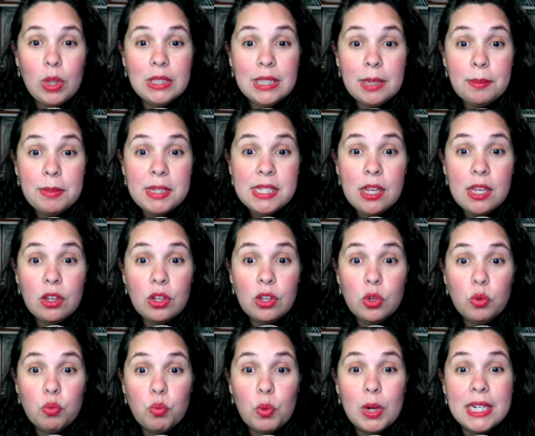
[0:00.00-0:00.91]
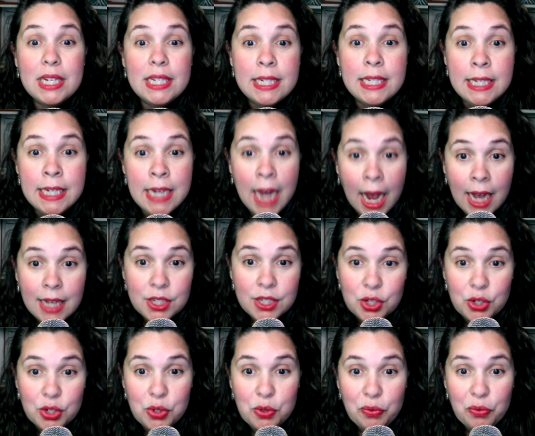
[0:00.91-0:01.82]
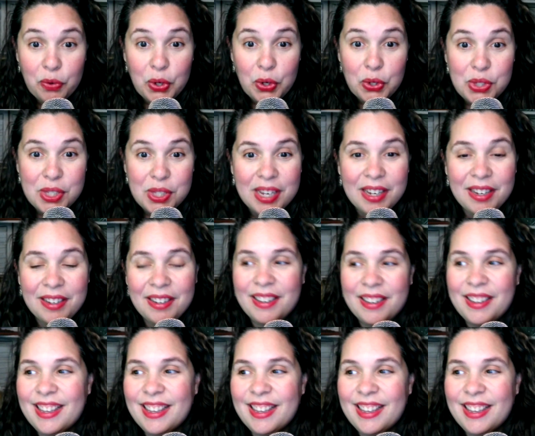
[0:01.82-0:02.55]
Well, let me tell you what not to do first.